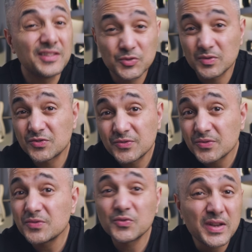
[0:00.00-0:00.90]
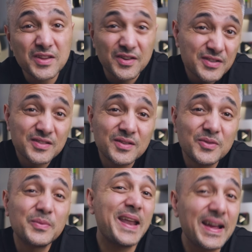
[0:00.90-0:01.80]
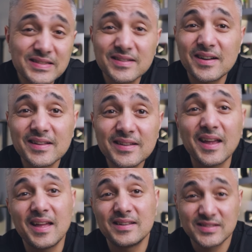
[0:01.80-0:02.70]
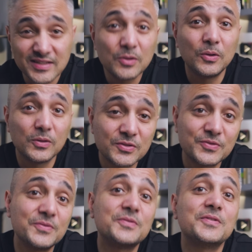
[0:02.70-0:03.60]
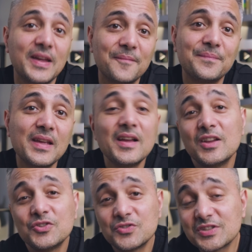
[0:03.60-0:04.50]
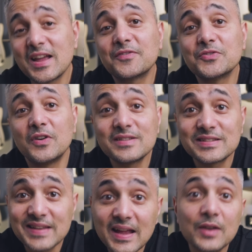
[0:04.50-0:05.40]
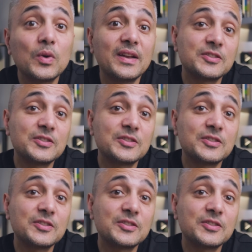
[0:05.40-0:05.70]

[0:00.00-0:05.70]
This was true 20 years ago when I started and still holds true today. You just have to understand what